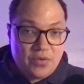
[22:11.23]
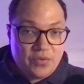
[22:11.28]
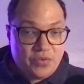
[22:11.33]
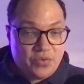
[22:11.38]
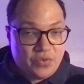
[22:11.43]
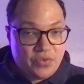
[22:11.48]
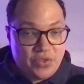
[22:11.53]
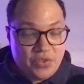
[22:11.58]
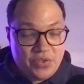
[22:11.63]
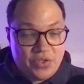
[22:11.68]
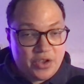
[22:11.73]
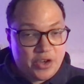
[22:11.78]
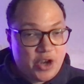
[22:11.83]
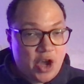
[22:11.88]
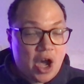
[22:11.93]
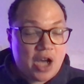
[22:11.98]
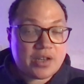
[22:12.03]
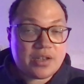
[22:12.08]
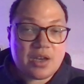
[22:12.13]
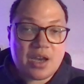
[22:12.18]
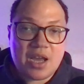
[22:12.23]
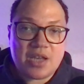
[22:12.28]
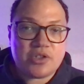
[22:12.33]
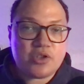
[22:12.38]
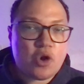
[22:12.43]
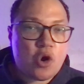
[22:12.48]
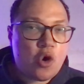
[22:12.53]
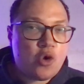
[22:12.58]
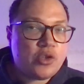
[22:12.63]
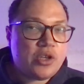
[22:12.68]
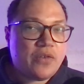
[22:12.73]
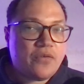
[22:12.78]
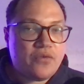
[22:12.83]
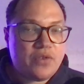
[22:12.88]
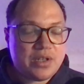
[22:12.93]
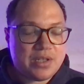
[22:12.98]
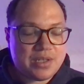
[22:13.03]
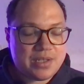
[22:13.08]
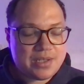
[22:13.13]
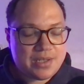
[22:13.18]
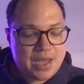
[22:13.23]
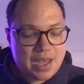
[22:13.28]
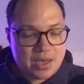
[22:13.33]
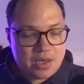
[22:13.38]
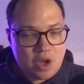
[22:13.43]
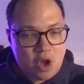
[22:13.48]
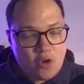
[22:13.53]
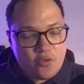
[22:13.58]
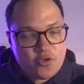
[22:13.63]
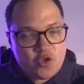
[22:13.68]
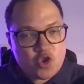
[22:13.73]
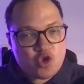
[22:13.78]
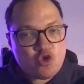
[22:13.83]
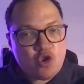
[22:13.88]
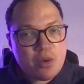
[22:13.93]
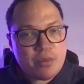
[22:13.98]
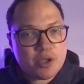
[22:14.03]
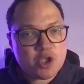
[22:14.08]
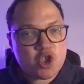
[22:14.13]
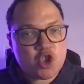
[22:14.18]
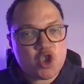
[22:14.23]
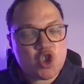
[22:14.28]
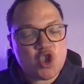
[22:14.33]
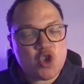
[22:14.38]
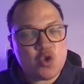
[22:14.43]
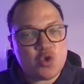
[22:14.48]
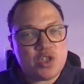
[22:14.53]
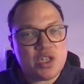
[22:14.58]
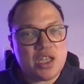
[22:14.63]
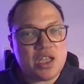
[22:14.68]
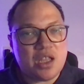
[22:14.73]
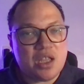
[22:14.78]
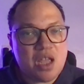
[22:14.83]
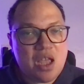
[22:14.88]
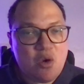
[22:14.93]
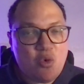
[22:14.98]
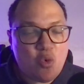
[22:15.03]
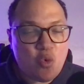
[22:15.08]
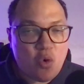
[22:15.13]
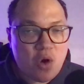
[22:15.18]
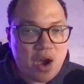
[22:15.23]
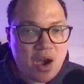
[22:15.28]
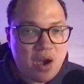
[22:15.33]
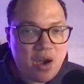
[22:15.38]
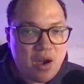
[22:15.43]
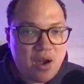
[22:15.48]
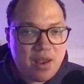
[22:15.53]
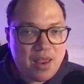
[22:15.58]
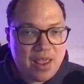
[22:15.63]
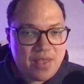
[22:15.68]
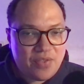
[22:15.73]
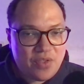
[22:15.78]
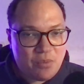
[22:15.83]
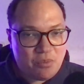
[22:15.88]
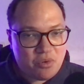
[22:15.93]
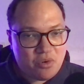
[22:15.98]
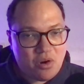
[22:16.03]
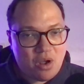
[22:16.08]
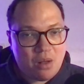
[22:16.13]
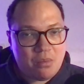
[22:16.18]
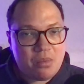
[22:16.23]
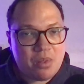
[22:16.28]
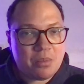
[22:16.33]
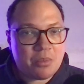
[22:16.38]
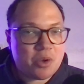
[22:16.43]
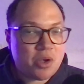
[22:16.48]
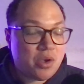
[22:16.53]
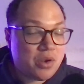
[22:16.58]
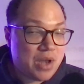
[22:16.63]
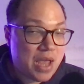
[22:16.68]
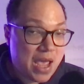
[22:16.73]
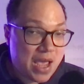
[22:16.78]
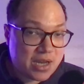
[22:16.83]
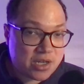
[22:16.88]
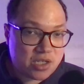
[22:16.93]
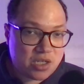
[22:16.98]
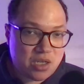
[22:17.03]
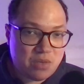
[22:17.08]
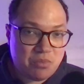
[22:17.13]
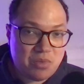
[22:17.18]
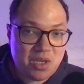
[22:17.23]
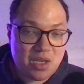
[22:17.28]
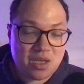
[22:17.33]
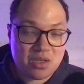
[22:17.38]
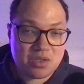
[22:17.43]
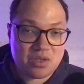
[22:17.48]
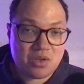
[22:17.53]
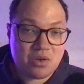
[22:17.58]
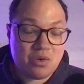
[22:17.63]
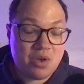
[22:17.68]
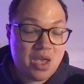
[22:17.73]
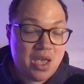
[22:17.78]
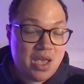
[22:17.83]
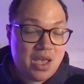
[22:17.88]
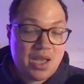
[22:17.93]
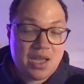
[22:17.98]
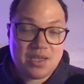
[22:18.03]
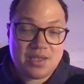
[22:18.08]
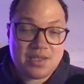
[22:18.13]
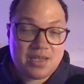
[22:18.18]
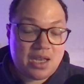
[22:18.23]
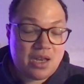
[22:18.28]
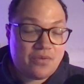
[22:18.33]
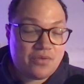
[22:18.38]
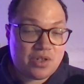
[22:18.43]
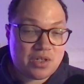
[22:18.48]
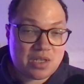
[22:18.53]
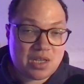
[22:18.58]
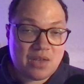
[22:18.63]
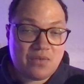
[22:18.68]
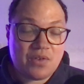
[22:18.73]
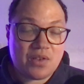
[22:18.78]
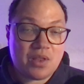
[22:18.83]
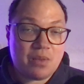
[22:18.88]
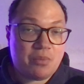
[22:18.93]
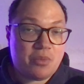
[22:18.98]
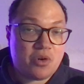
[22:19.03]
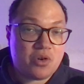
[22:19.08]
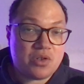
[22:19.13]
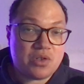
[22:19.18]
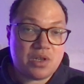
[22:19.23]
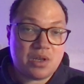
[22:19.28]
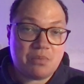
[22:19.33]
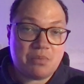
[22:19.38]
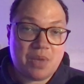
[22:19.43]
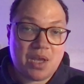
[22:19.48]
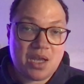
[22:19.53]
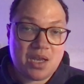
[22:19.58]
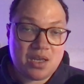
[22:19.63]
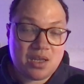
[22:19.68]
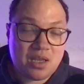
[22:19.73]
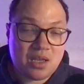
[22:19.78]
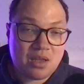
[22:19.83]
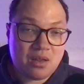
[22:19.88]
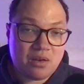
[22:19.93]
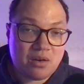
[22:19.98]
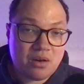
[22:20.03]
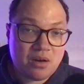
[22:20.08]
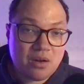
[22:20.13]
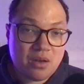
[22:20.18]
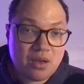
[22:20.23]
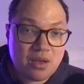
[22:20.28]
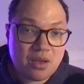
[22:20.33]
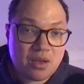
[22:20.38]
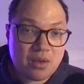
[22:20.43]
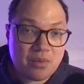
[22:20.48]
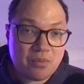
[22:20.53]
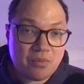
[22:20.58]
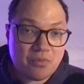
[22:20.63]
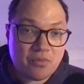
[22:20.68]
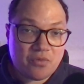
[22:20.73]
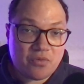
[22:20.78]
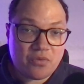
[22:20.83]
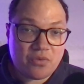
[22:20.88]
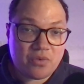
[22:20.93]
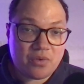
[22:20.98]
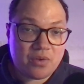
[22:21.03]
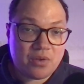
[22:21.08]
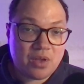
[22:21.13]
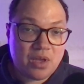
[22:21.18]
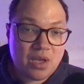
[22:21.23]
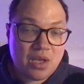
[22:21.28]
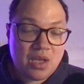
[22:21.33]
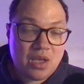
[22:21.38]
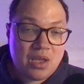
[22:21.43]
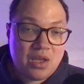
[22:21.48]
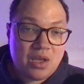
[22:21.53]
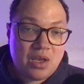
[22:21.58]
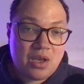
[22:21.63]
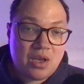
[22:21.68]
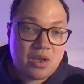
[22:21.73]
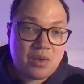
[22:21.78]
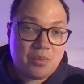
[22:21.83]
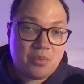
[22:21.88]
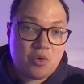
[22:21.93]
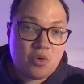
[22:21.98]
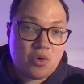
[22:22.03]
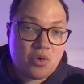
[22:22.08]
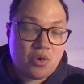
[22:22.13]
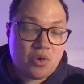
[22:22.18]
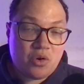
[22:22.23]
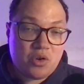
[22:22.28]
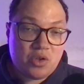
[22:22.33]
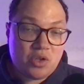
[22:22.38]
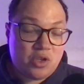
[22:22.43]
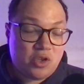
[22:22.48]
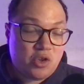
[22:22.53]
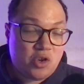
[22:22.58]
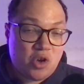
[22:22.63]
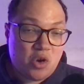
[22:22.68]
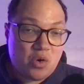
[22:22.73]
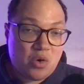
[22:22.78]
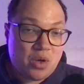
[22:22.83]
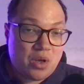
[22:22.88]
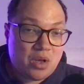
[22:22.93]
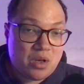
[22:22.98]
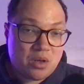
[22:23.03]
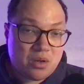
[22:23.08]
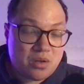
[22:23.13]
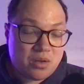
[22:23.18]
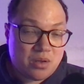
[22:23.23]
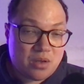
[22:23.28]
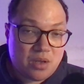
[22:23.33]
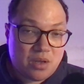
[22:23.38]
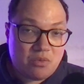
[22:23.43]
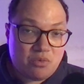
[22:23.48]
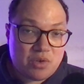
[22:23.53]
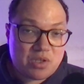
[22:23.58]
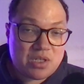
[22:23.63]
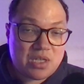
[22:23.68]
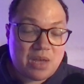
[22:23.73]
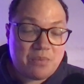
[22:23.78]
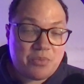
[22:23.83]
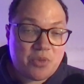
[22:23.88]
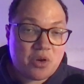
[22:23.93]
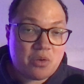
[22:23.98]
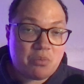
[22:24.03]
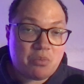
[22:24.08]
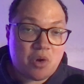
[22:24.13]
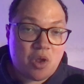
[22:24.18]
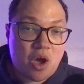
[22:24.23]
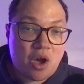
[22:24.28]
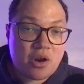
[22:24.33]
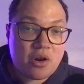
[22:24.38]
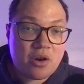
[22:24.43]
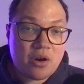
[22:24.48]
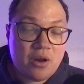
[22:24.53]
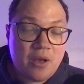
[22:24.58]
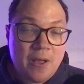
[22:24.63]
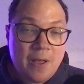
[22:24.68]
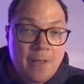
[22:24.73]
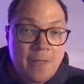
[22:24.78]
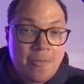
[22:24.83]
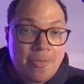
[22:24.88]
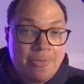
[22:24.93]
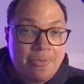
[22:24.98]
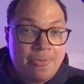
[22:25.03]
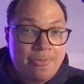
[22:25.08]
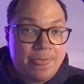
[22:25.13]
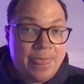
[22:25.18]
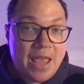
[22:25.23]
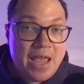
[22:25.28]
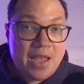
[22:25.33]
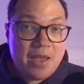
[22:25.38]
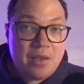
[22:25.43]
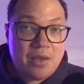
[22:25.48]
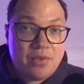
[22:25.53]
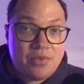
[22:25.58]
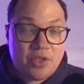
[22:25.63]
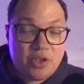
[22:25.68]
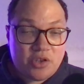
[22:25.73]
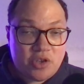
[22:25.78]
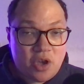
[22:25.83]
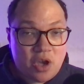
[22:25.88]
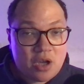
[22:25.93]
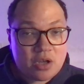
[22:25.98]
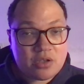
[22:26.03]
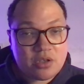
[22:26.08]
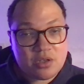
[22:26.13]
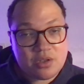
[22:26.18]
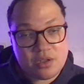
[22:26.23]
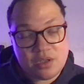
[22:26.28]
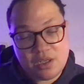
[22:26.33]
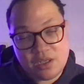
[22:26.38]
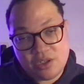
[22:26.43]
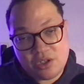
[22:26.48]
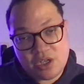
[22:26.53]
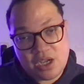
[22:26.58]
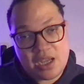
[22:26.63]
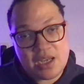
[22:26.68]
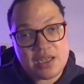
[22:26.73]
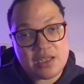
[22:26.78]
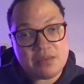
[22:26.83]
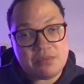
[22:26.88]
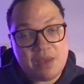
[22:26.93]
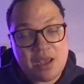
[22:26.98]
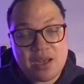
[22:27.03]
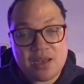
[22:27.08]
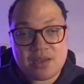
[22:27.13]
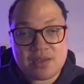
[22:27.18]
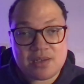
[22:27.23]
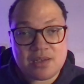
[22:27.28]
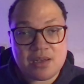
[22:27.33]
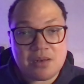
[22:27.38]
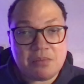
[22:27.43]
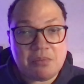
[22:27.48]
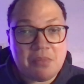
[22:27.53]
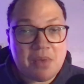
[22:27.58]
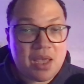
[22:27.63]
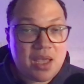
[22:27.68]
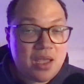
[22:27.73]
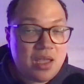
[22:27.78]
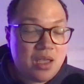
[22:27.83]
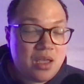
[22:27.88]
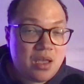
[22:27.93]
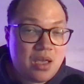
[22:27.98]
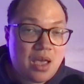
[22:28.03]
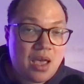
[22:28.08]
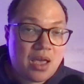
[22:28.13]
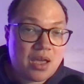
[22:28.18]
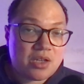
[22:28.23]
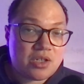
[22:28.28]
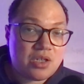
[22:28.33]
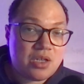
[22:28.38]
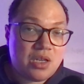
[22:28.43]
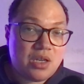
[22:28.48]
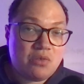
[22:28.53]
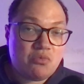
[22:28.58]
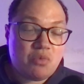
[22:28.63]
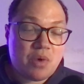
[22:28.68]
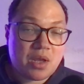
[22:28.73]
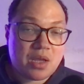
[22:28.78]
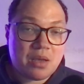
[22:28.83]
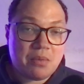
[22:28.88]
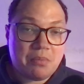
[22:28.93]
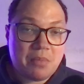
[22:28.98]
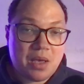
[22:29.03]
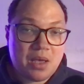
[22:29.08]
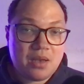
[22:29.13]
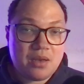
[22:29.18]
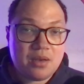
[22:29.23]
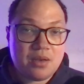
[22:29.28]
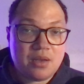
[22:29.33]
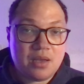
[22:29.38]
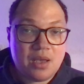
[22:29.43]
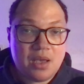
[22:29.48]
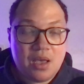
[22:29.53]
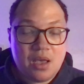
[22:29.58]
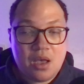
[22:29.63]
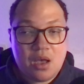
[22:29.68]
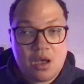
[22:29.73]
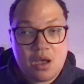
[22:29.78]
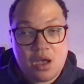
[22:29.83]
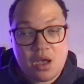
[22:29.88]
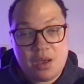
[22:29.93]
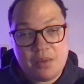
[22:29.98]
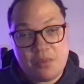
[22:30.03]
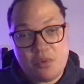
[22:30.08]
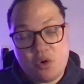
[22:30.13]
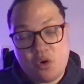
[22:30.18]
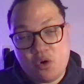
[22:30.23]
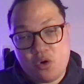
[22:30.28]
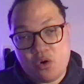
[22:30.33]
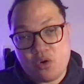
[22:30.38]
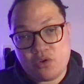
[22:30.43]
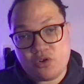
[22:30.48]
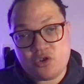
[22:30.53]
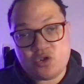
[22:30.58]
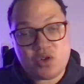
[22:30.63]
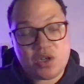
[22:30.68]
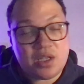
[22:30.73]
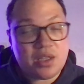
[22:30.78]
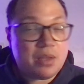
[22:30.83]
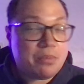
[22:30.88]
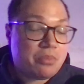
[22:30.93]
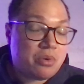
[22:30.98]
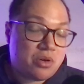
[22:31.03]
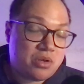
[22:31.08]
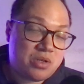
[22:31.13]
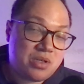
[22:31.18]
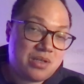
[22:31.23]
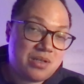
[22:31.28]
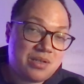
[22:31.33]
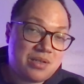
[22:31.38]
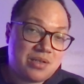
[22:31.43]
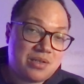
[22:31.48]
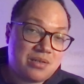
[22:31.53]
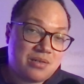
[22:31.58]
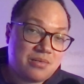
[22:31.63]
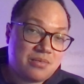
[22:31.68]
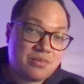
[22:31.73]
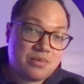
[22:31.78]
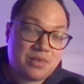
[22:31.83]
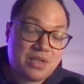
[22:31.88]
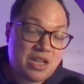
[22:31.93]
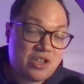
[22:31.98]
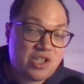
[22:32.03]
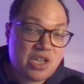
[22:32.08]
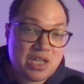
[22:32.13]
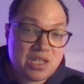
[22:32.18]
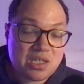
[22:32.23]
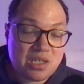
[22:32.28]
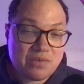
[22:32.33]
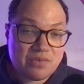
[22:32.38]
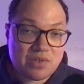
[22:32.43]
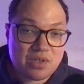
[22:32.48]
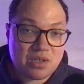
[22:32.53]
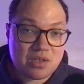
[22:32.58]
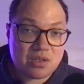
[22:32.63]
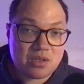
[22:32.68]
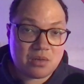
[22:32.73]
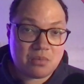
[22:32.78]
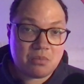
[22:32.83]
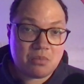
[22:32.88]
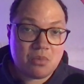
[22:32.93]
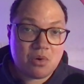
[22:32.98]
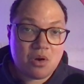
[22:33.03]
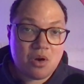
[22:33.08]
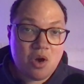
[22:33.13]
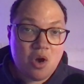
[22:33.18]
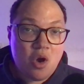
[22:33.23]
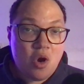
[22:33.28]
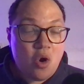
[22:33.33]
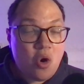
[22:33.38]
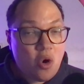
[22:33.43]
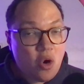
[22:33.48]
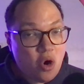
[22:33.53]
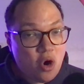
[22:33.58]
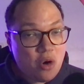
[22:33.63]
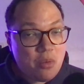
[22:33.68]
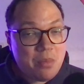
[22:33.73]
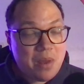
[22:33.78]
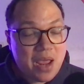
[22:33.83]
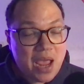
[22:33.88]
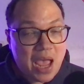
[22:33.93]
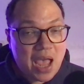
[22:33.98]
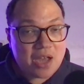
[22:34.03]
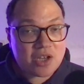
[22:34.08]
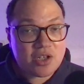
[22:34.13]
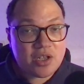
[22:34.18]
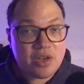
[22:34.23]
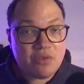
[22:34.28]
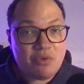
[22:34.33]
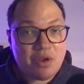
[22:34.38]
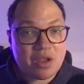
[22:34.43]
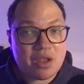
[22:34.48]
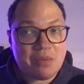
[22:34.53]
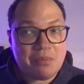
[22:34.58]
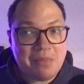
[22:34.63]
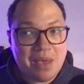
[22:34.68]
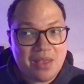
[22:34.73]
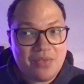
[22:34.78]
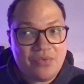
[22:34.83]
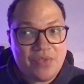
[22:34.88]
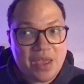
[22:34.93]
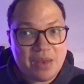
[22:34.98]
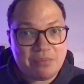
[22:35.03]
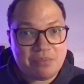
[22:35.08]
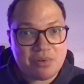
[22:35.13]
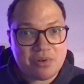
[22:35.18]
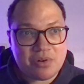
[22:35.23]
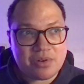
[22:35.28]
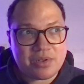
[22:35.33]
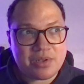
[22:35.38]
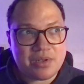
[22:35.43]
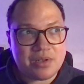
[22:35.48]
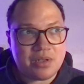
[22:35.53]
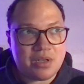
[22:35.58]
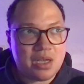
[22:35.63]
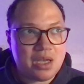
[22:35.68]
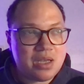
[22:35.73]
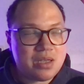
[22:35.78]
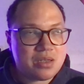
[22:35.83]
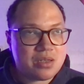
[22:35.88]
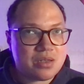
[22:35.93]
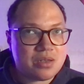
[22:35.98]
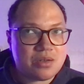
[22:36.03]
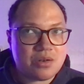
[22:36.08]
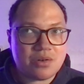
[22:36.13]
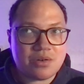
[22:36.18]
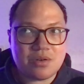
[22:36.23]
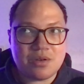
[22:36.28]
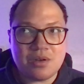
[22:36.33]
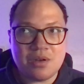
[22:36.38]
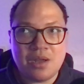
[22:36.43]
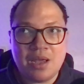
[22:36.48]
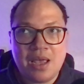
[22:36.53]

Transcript: the doctor has a whole different set of troubleshooting where the problem could actually be. And so instead of just giving the person a painkiller, or a receptor blocker, the doctor in Chinese medicine may actually recommend or treat the person's digestive system, or may actually recommend that person does certain